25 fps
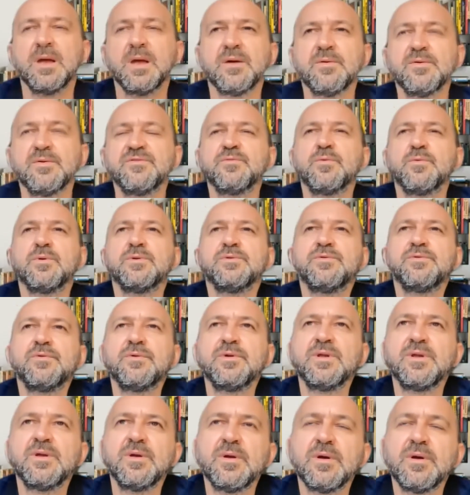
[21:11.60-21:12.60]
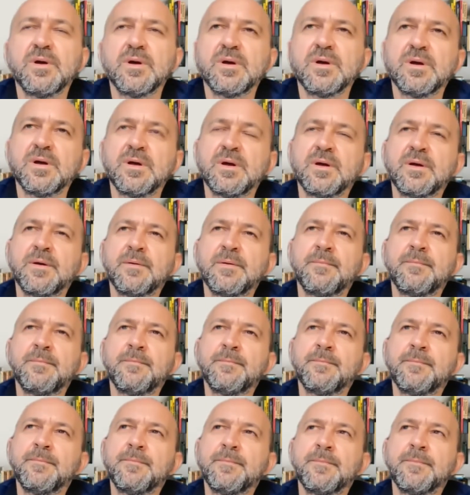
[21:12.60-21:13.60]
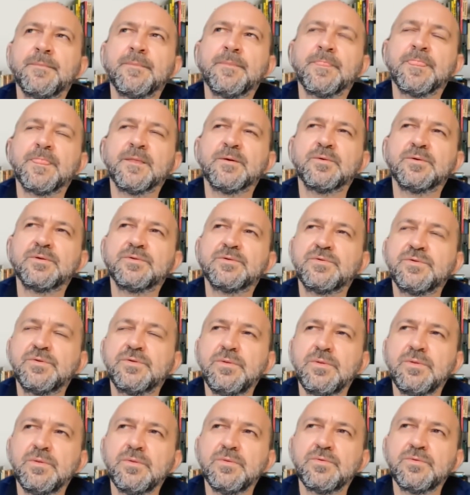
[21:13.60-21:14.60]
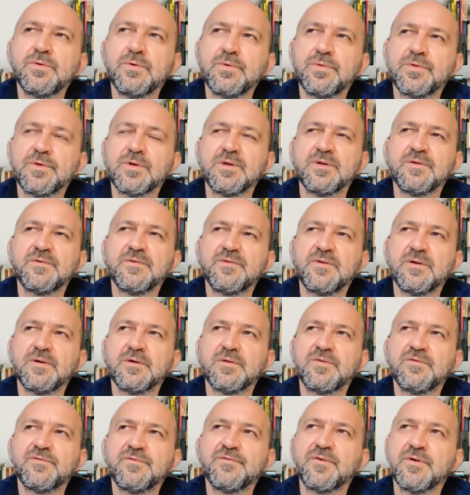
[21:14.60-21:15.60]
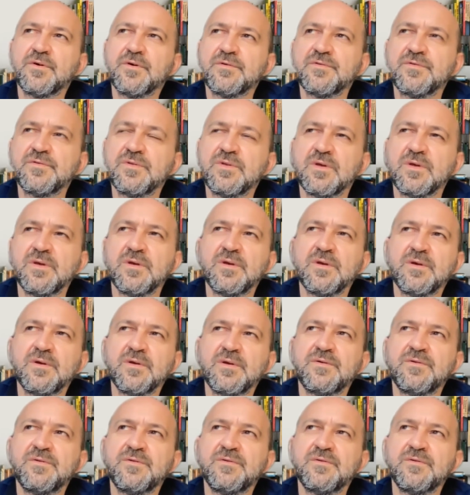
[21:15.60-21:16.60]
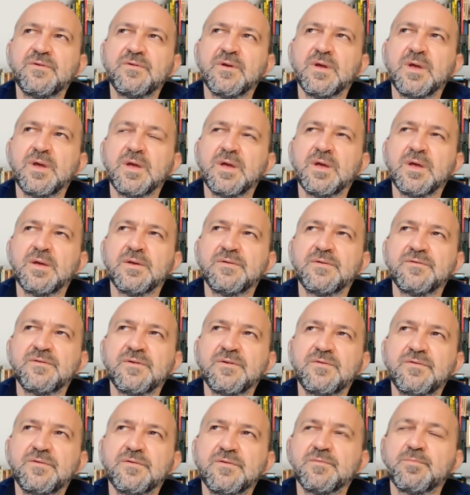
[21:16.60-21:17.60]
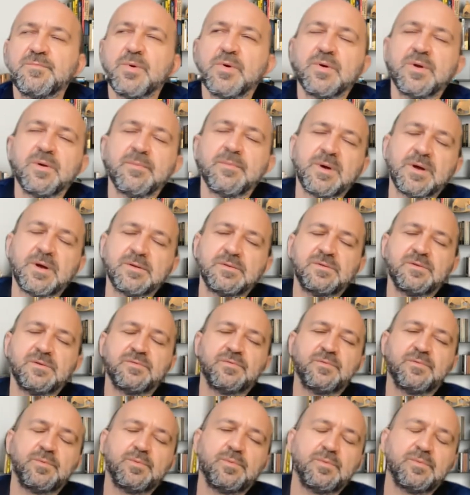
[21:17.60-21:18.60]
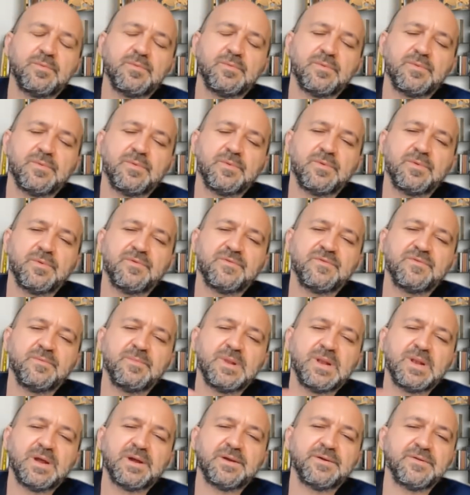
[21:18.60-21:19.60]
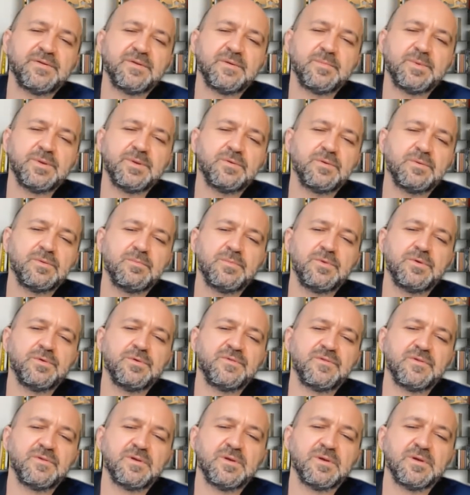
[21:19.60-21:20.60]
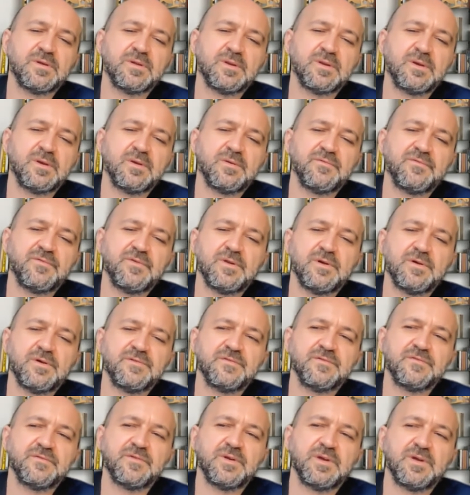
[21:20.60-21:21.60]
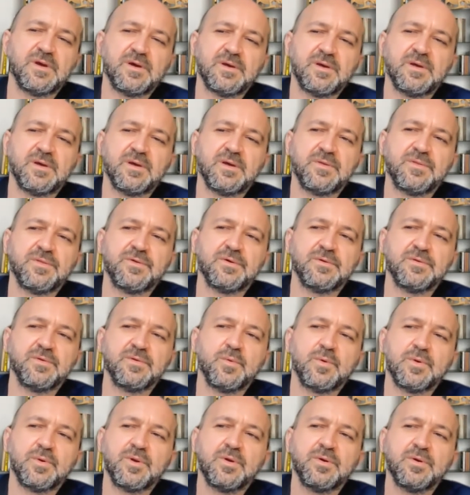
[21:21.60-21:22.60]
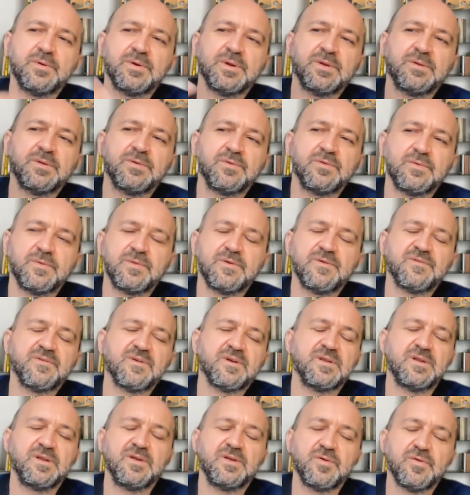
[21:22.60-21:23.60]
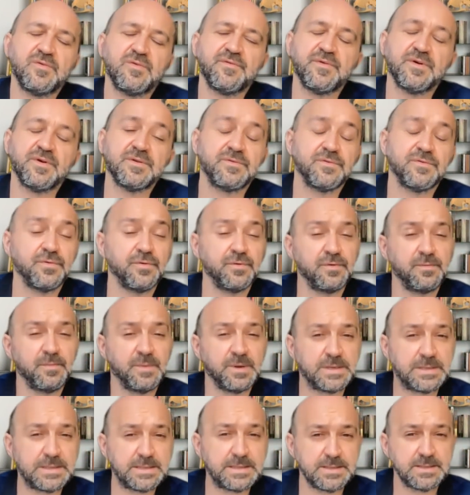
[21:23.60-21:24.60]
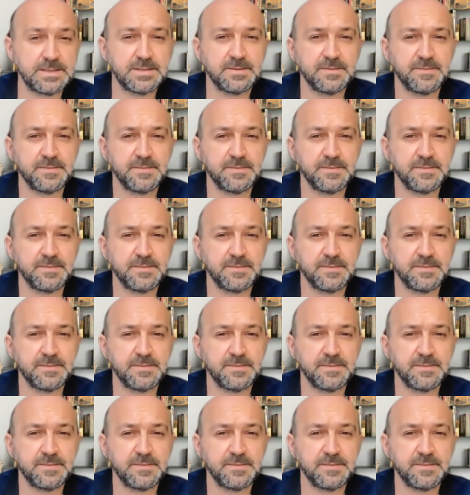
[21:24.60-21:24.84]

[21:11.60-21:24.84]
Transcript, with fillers: I was wondering um, two things here. The first is since you spoke about the similarity between music and philosophy, I, I thought you were going to this idea of attunement,